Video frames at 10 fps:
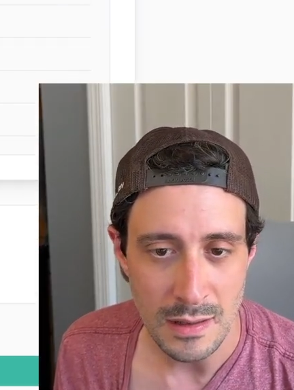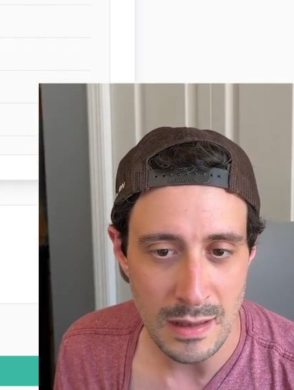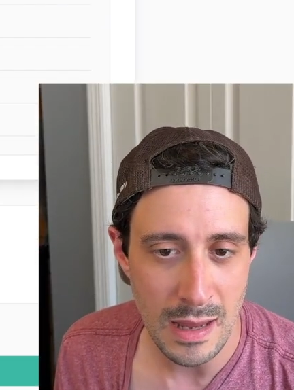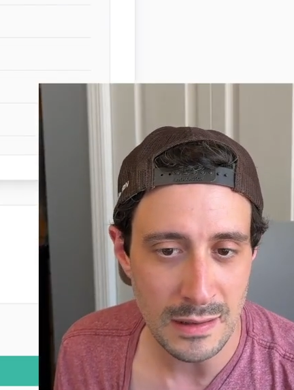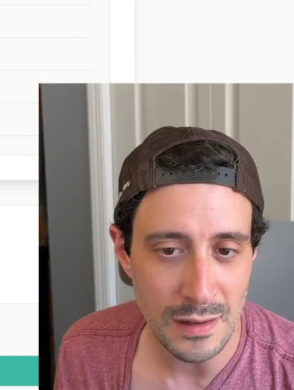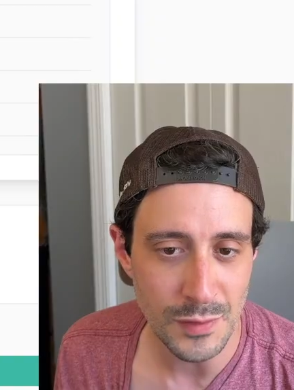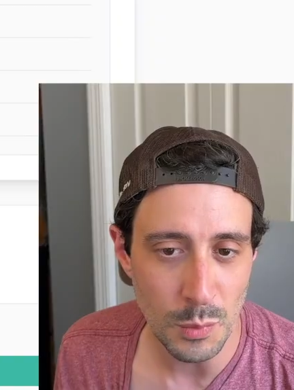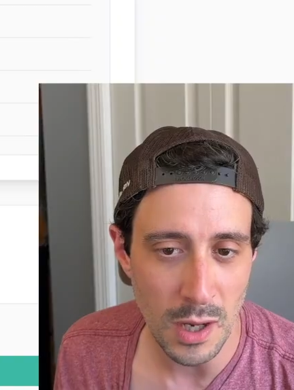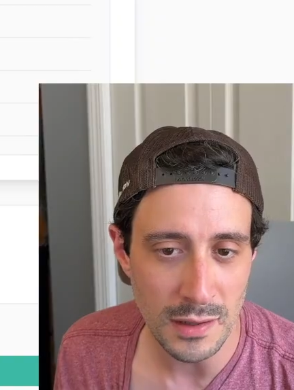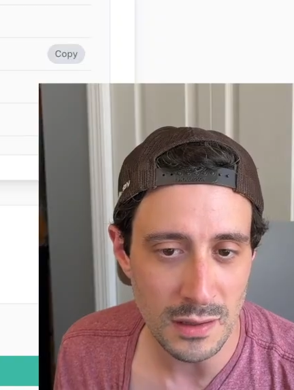And if you
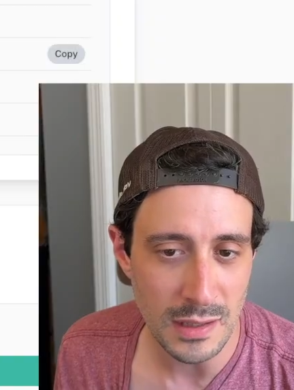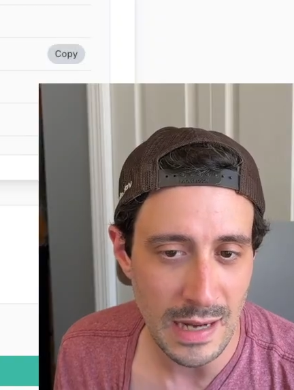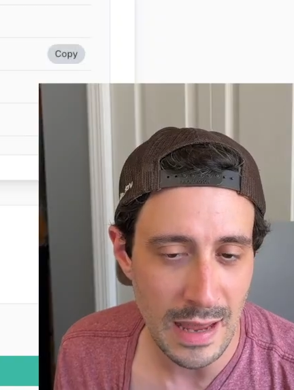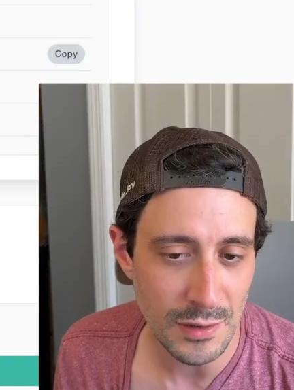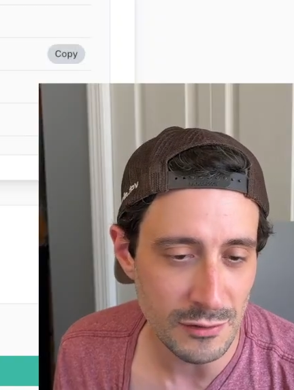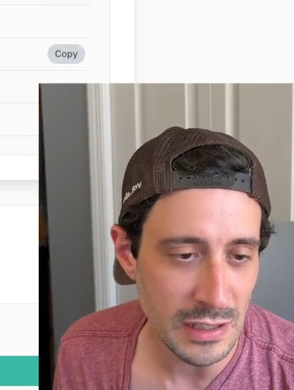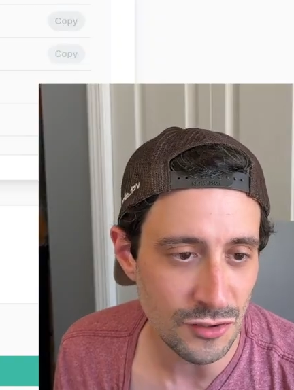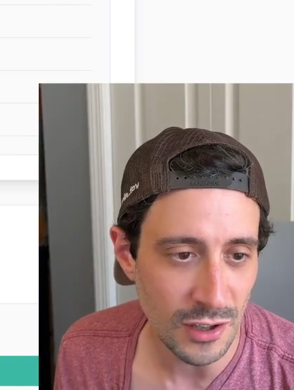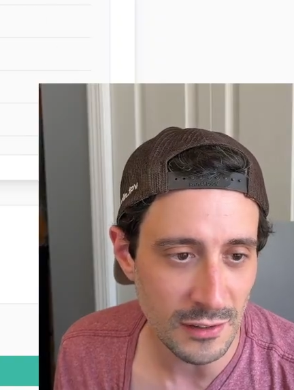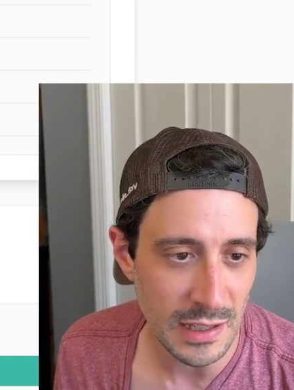want, you can have it
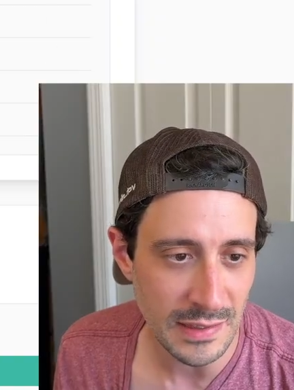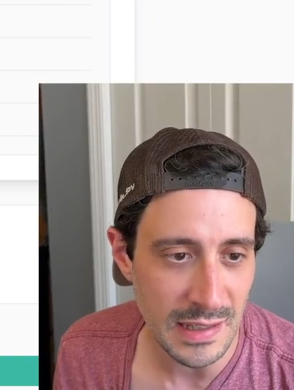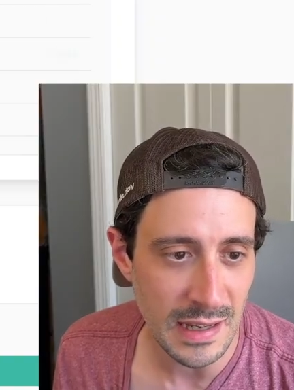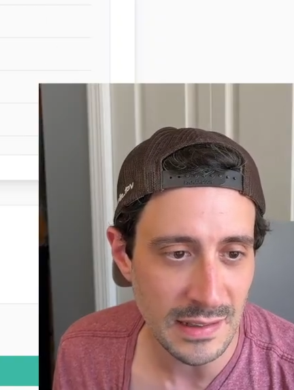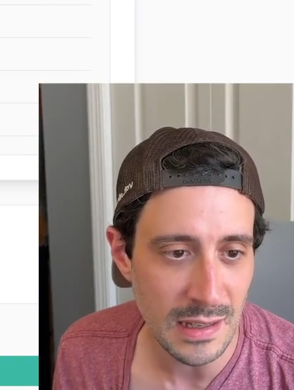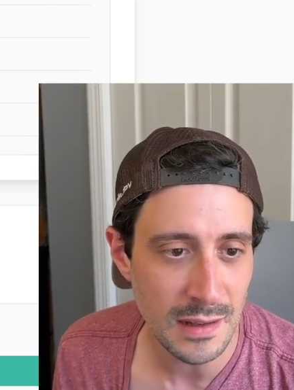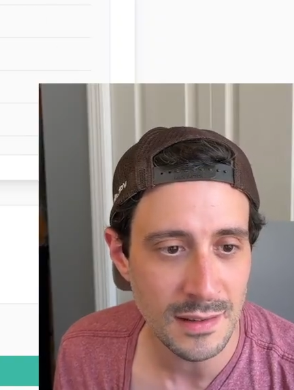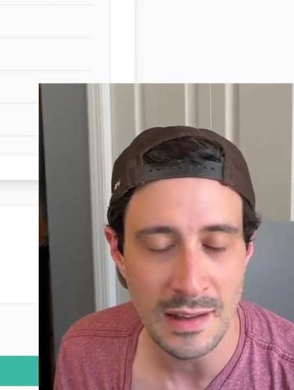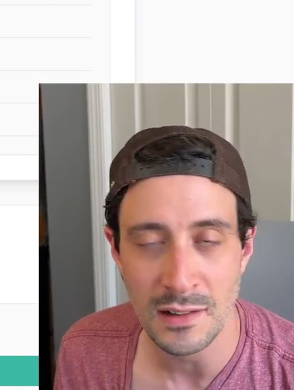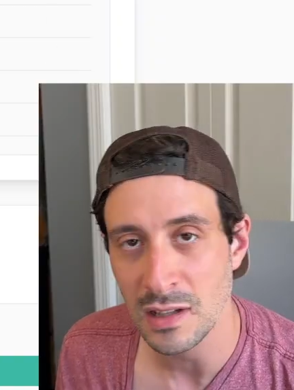regenerate the
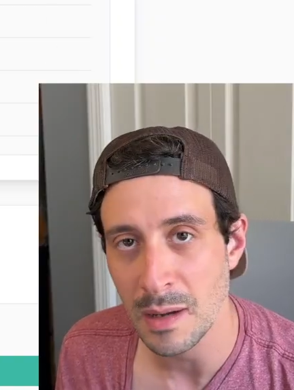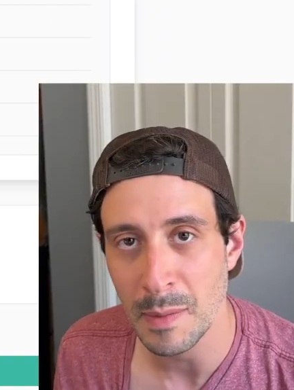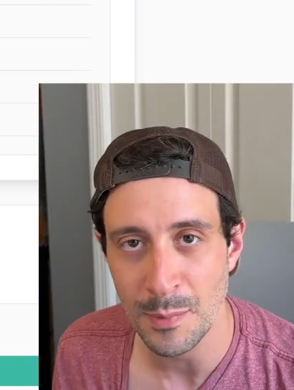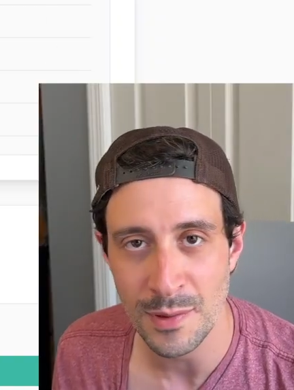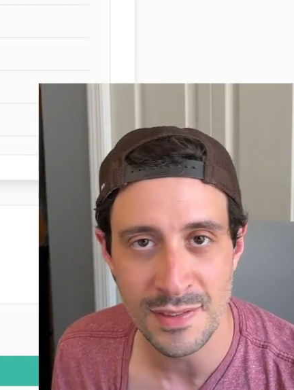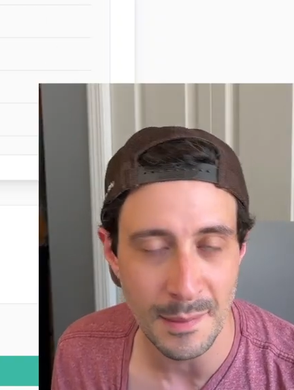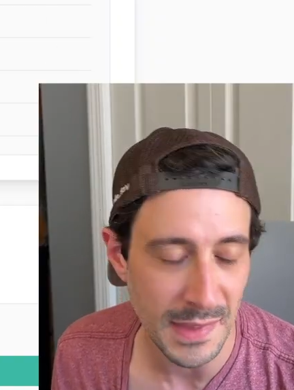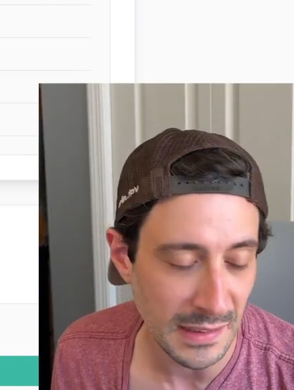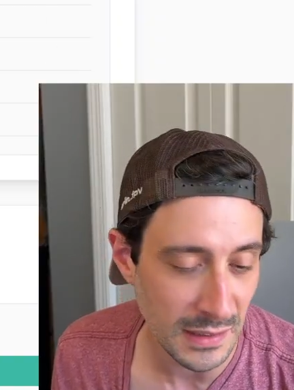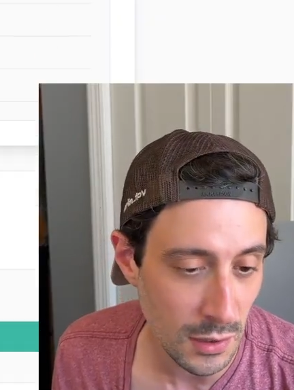ideas and it'll come up with
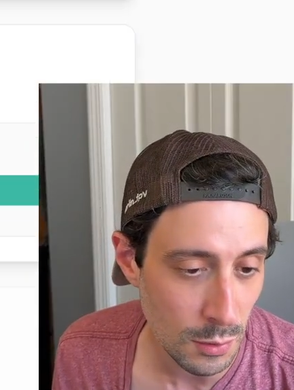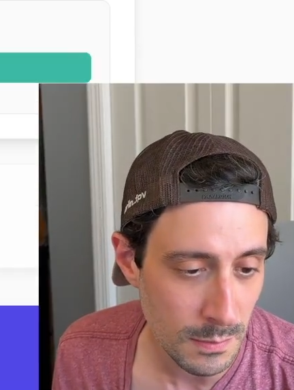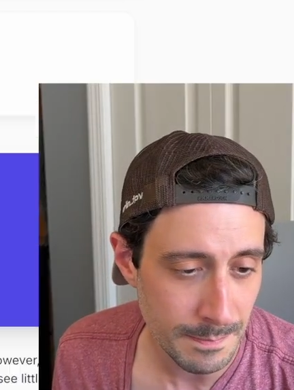something new.